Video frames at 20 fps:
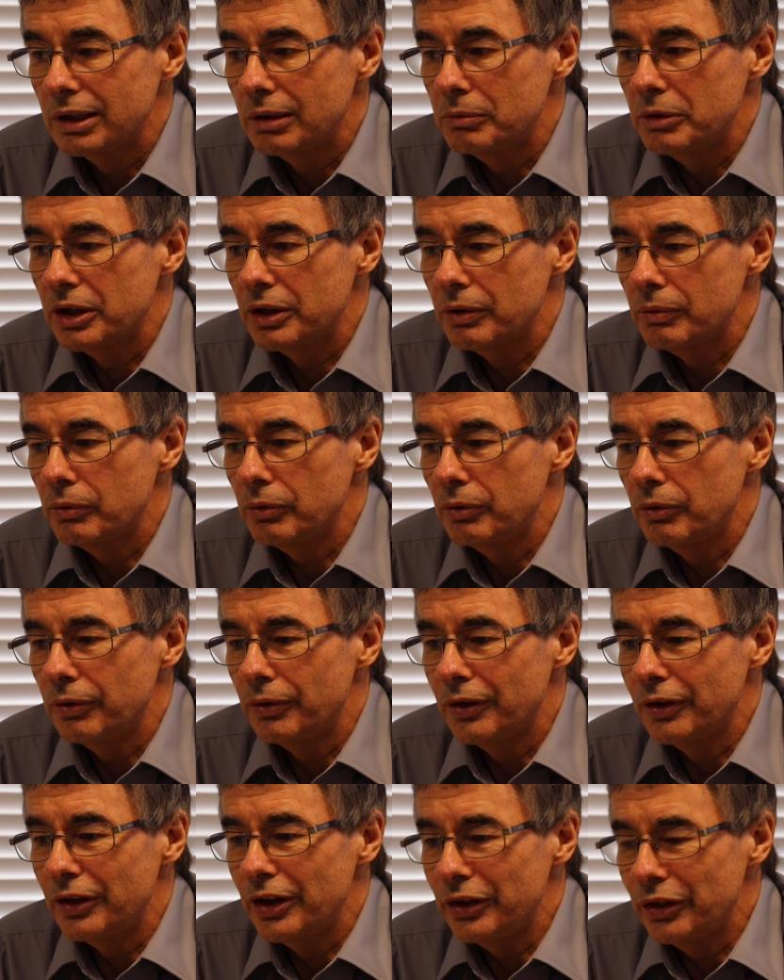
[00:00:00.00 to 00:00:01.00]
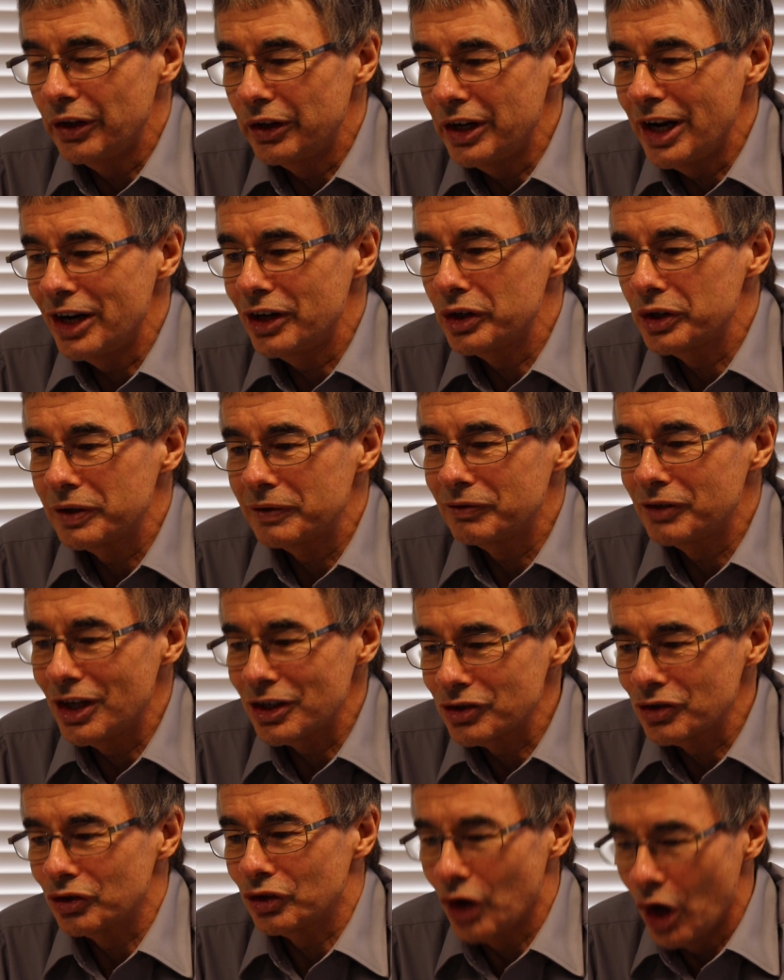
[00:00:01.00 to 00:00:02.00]
I mean, the narrative
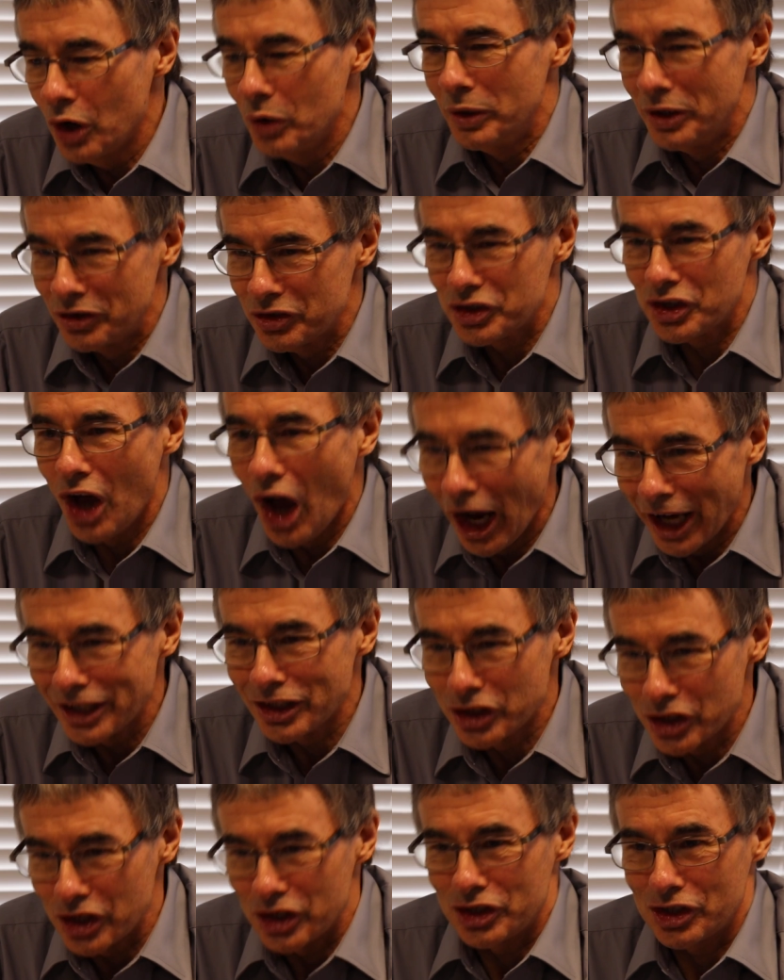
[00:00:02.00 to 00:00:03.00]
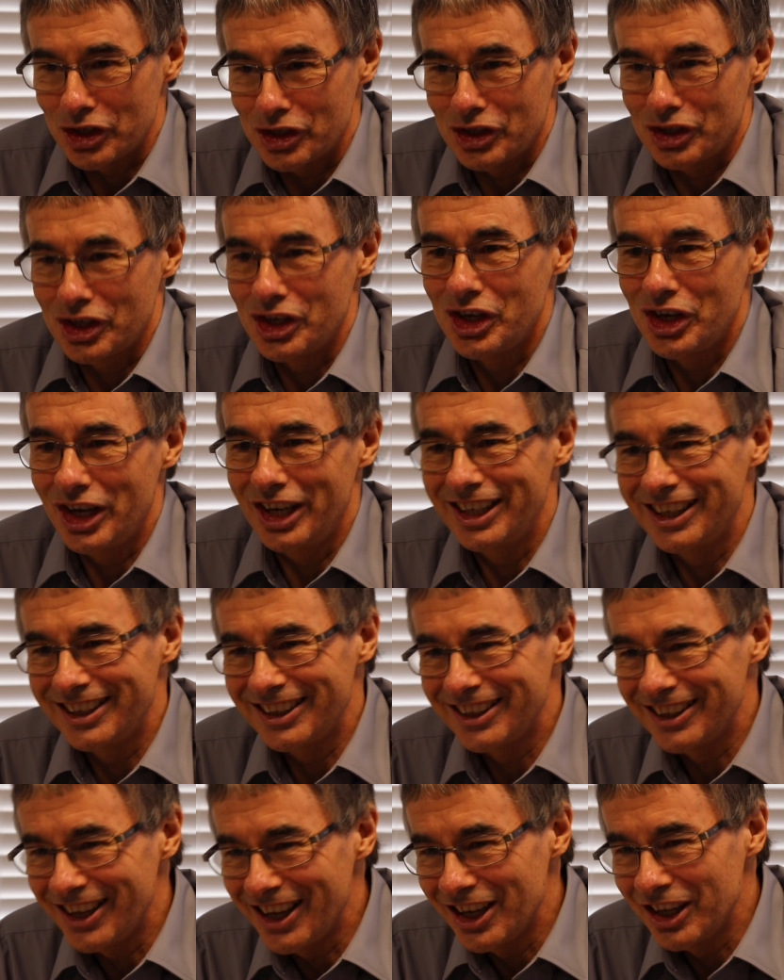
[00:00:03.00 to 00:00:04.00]
doesn't go inside Jesus
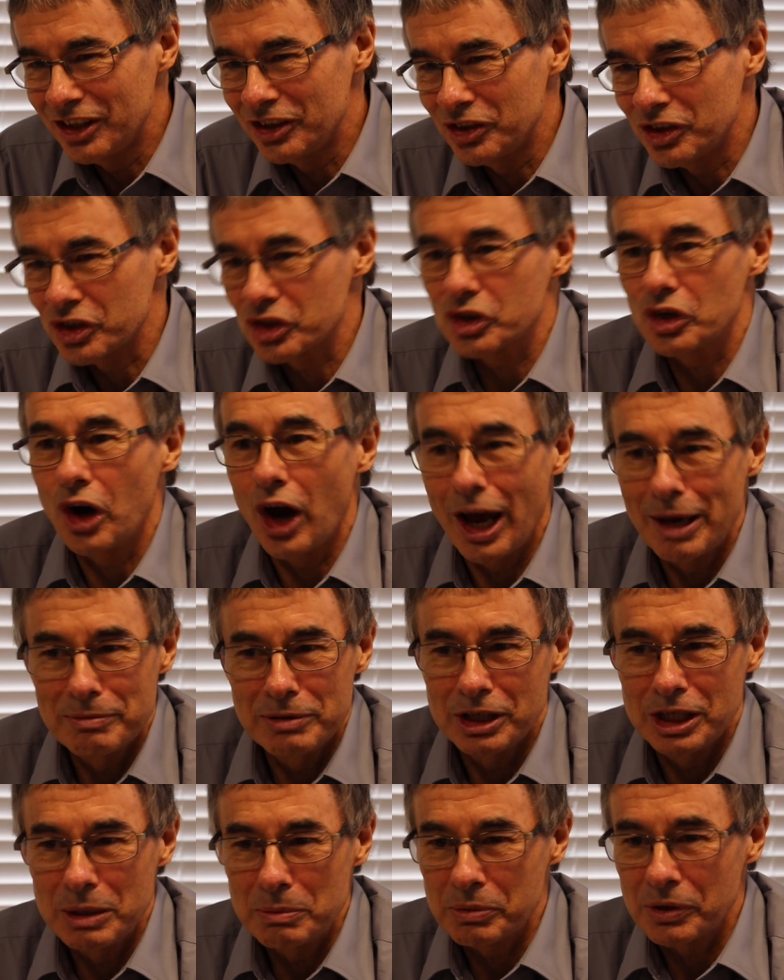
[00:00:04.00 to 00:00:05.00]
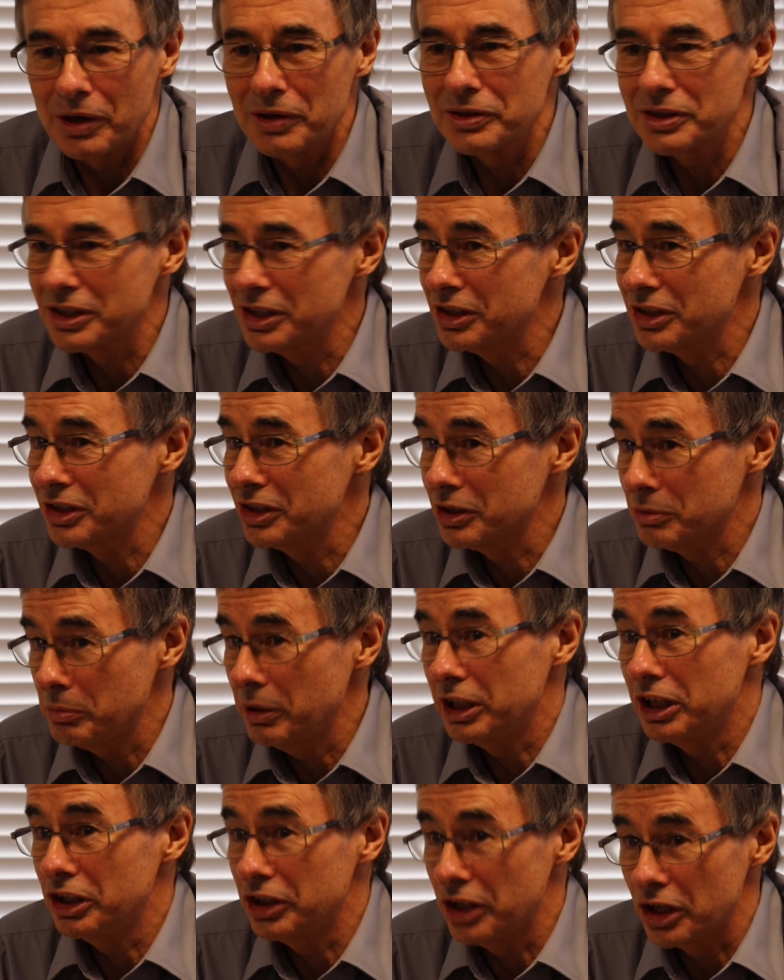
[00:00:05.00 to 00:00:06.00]
and describe any processes,
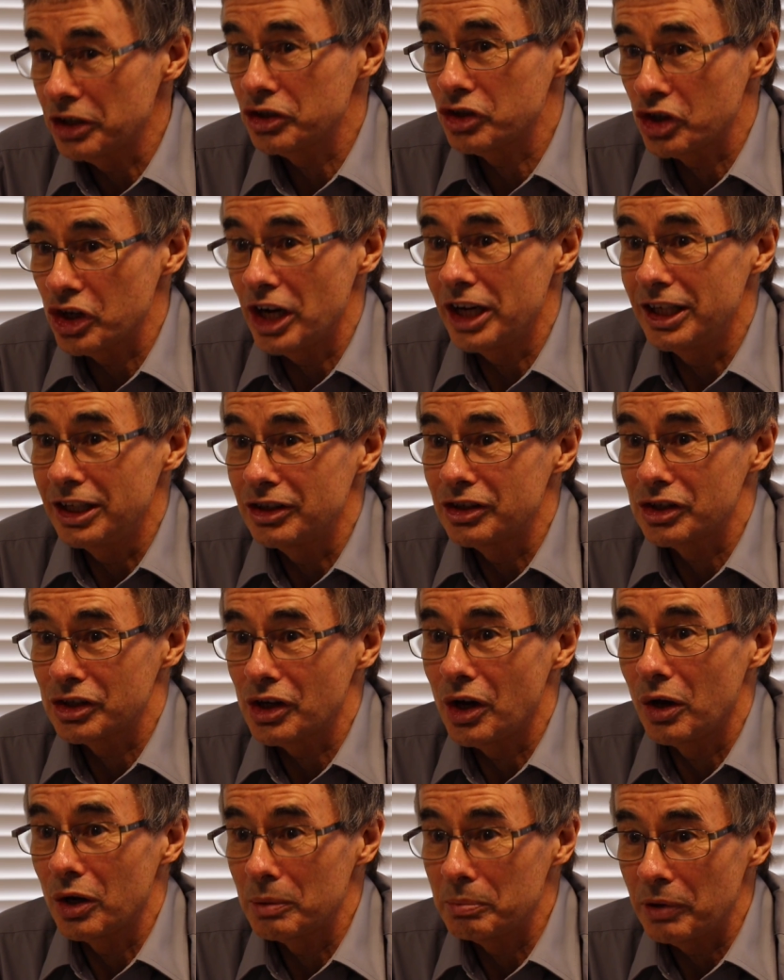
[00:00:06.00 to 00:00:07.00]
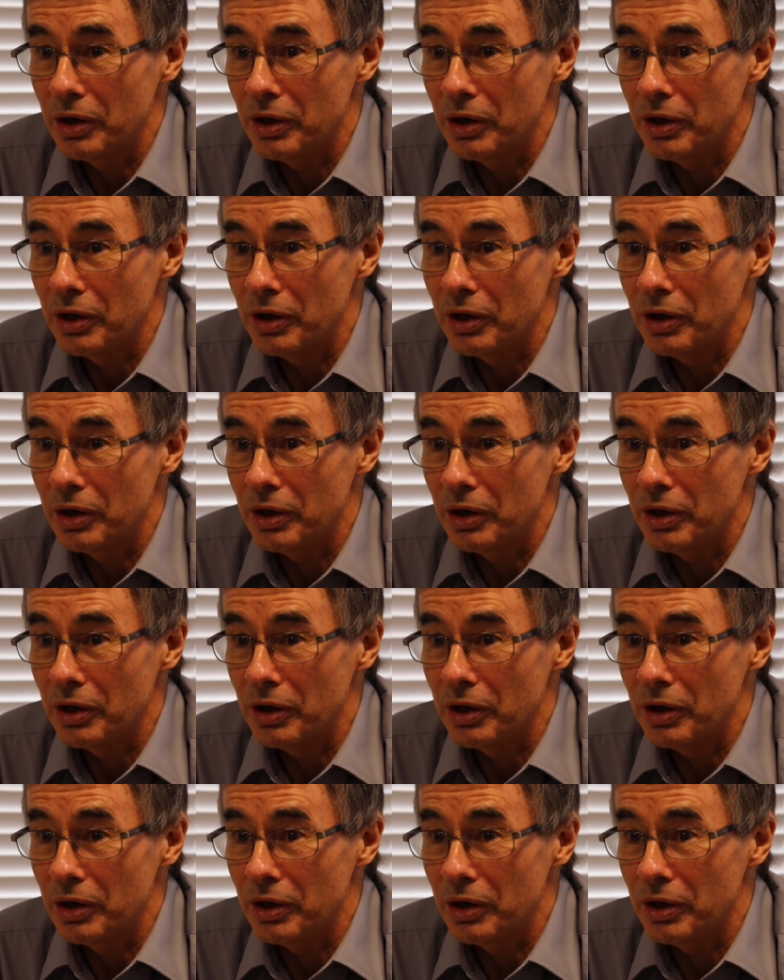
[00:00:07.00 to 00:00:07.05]
but he does change his whole